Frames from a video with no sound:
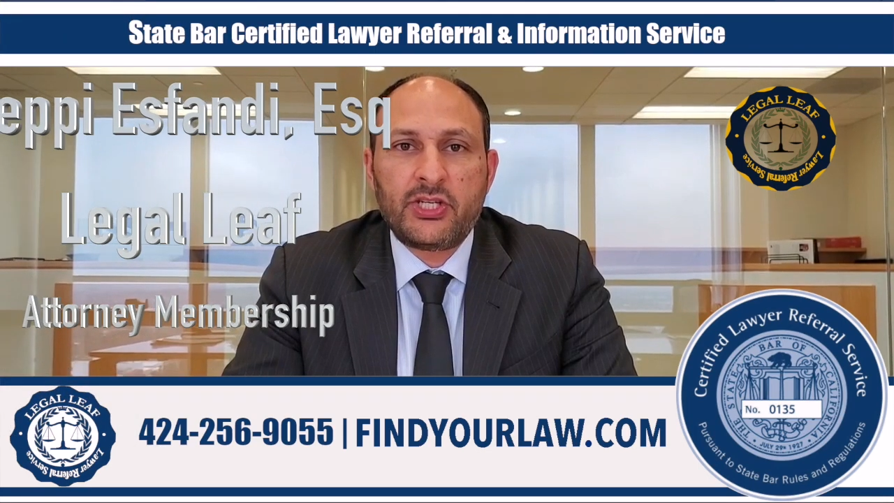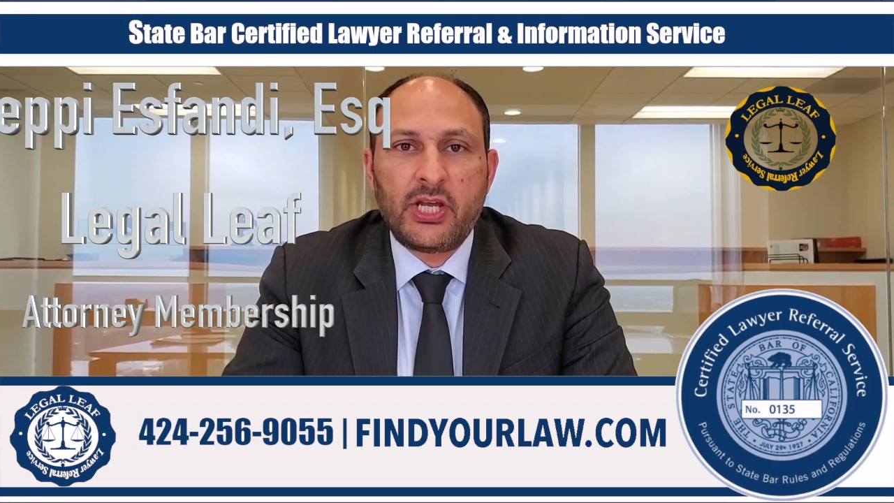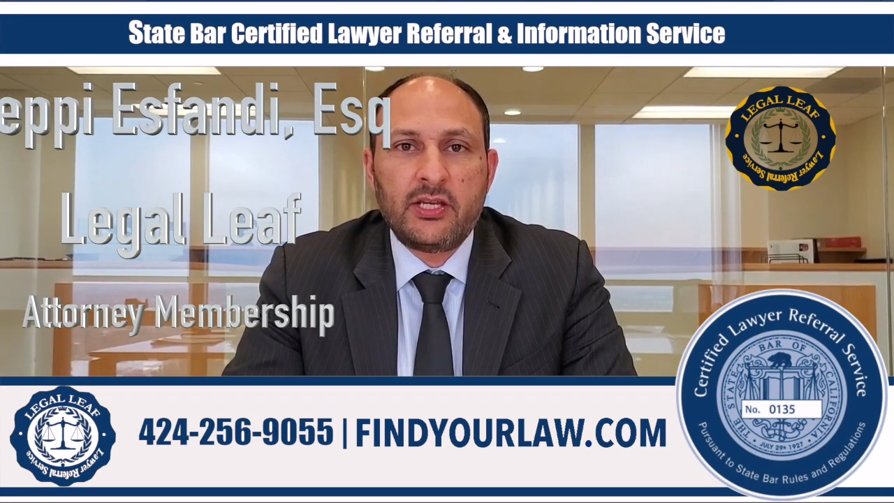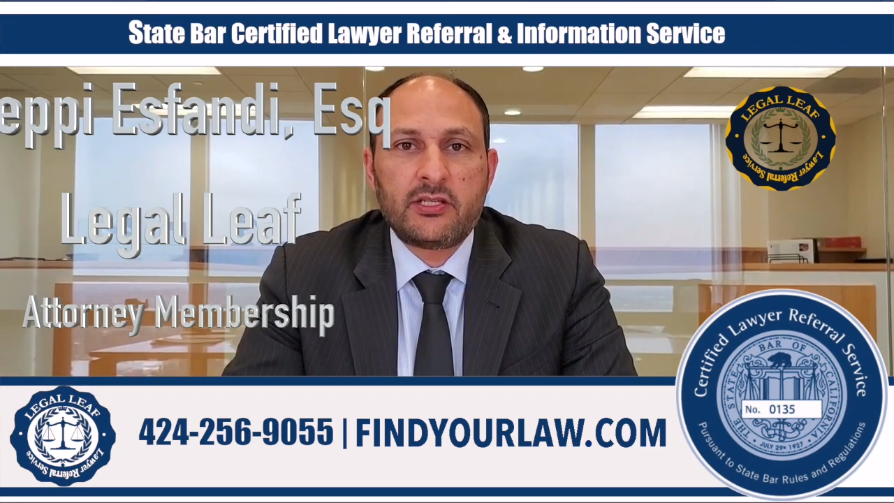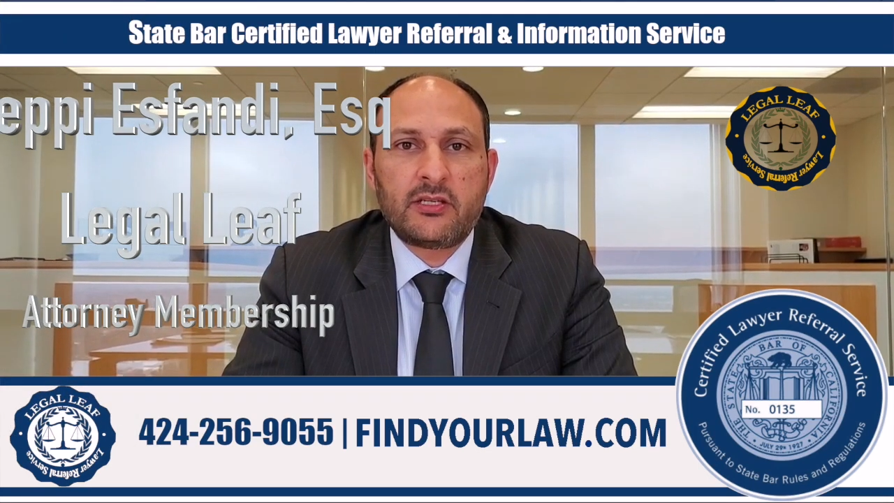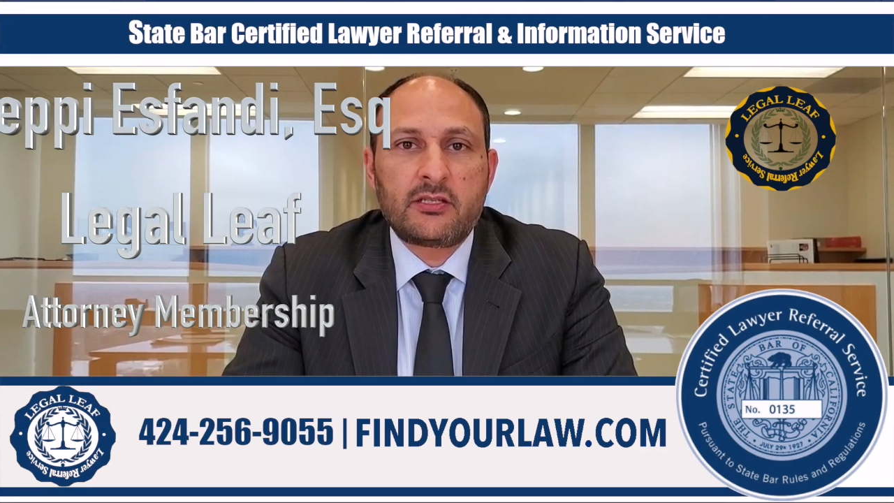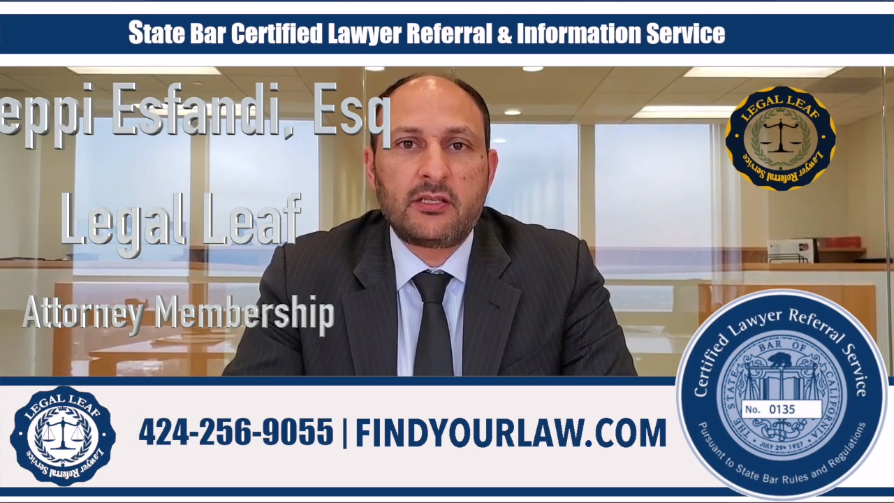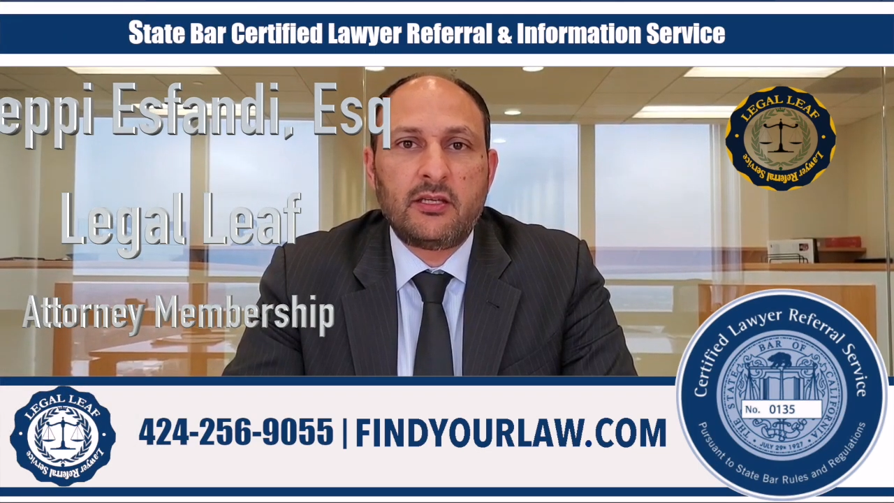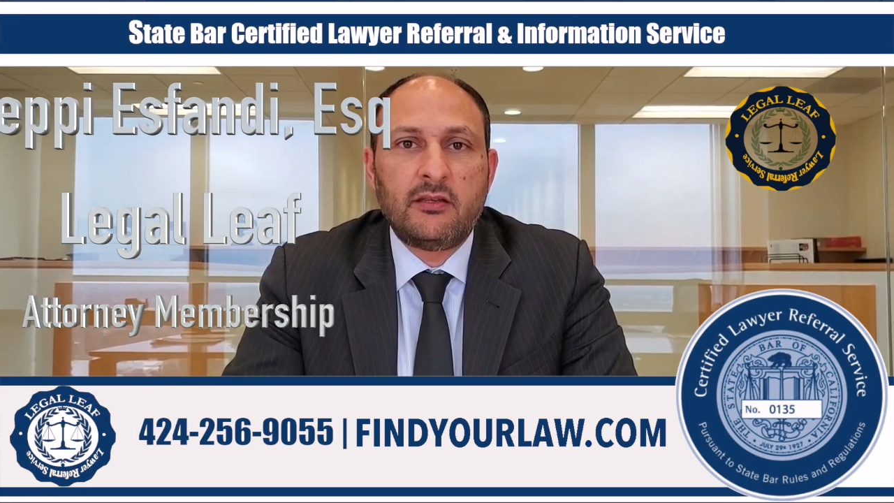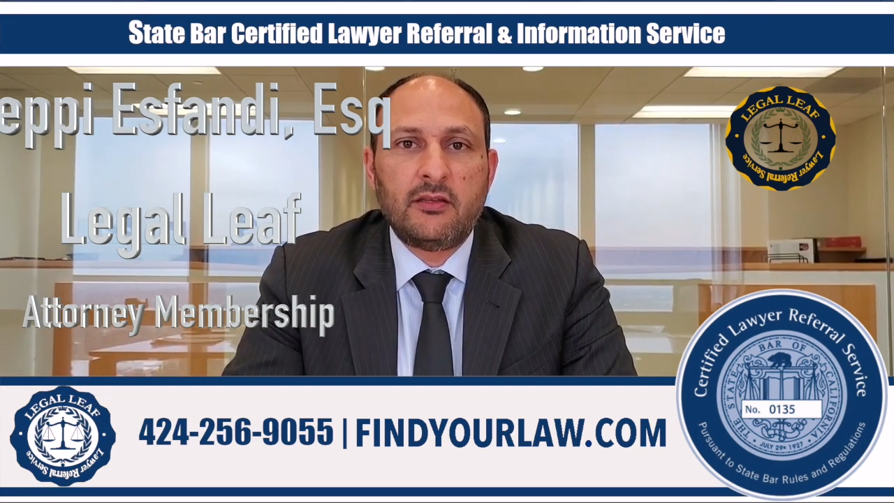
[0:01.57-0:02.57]

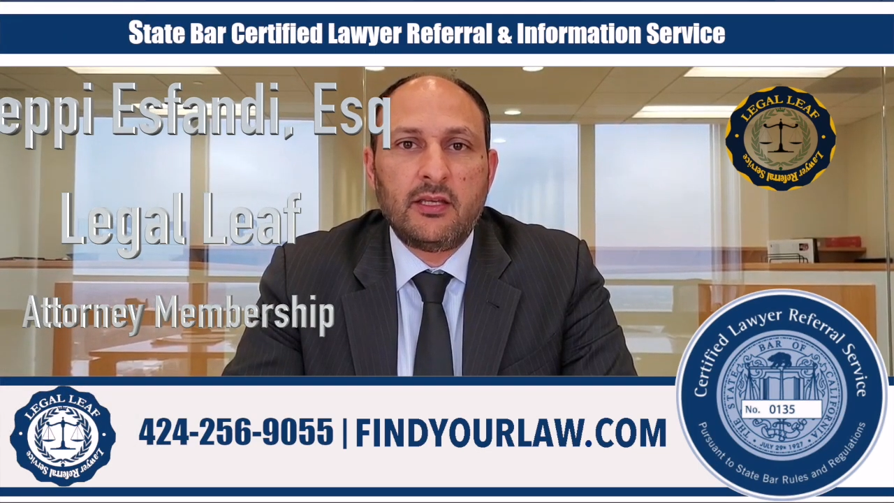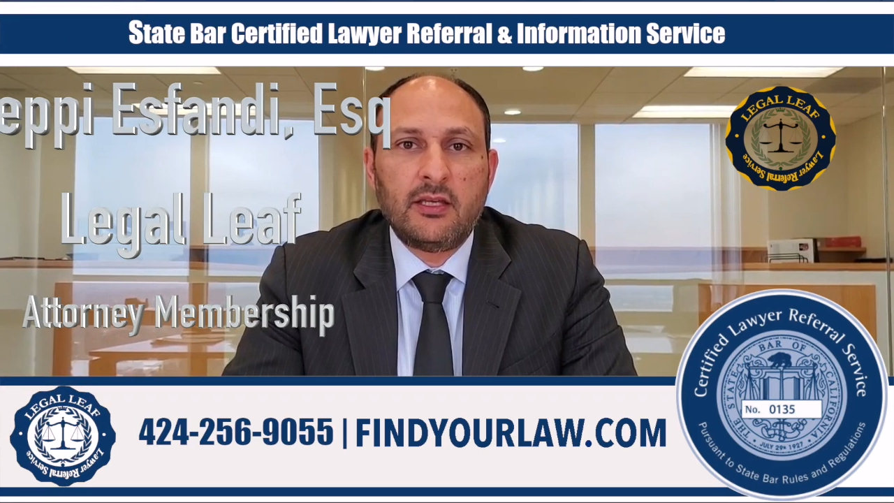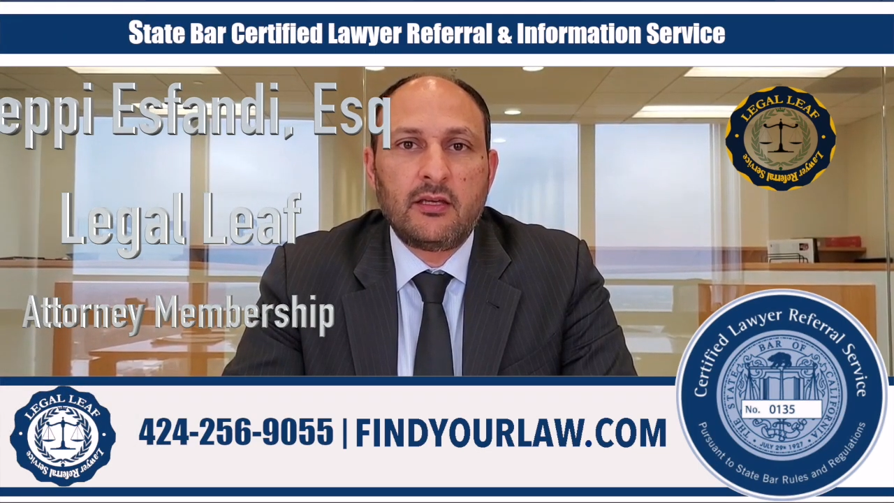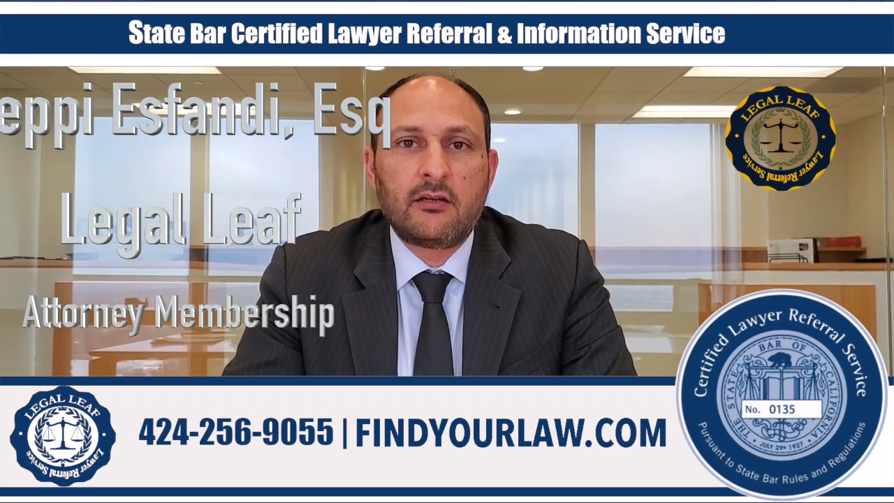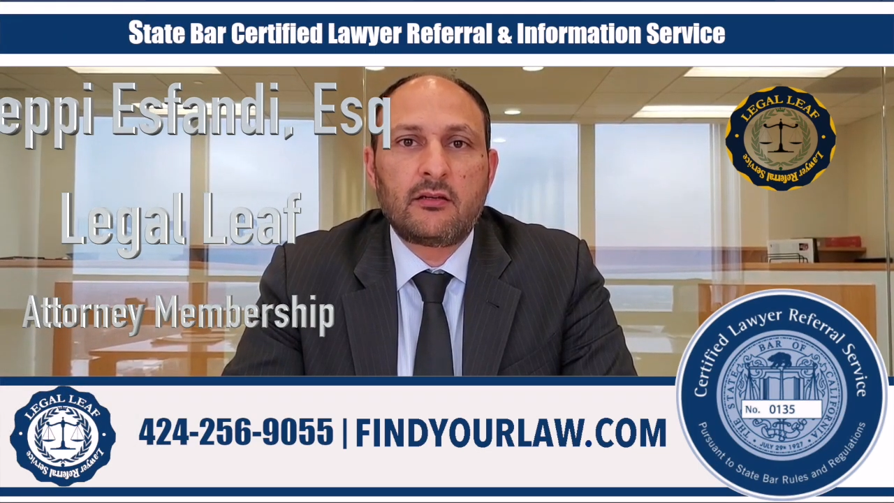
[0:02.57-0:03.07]
changes in the